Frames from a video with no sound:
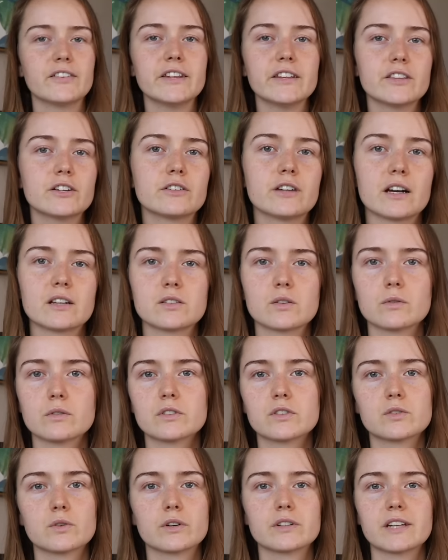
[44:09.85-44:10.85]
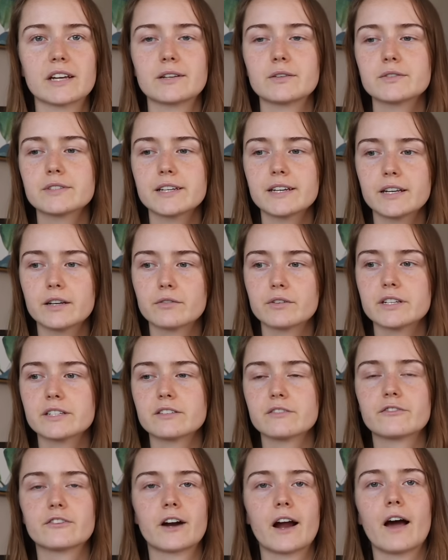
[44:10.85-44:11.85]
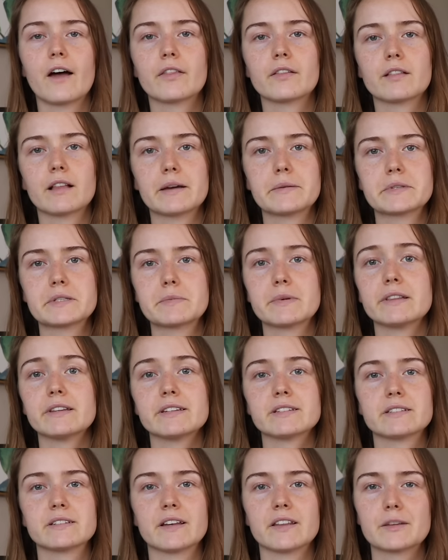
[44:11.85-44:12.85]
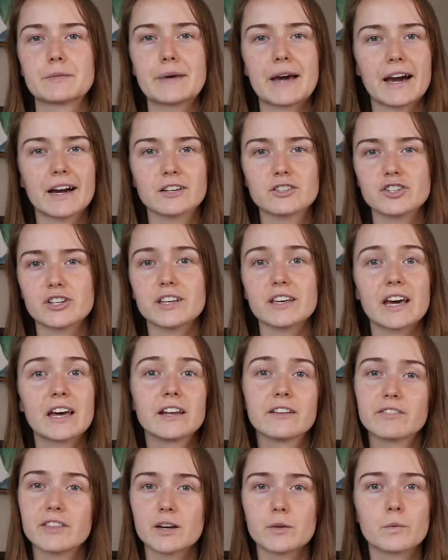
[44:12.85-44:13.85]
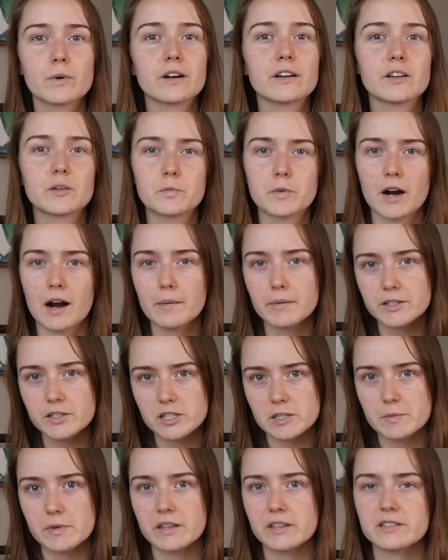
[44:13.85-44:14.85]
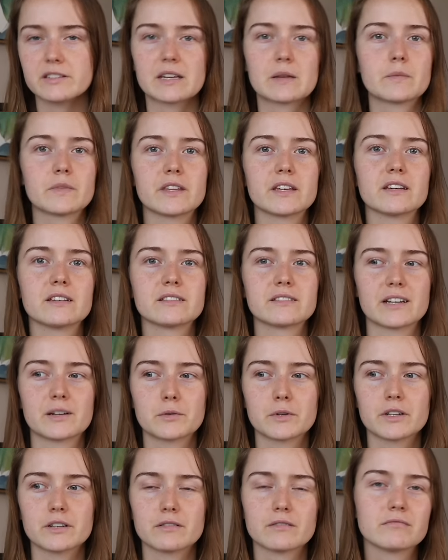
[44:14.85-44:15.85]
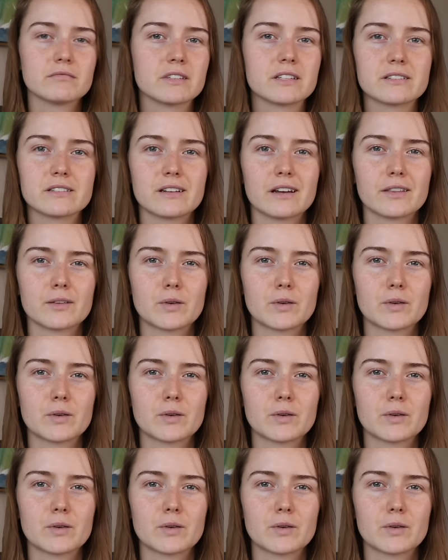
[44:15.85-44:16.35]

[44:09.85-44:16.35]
that they're not sold in stores, I don't see any reason for health claims to be listed on the packaging, and if they were, it'd probably just be the same things that were listed on the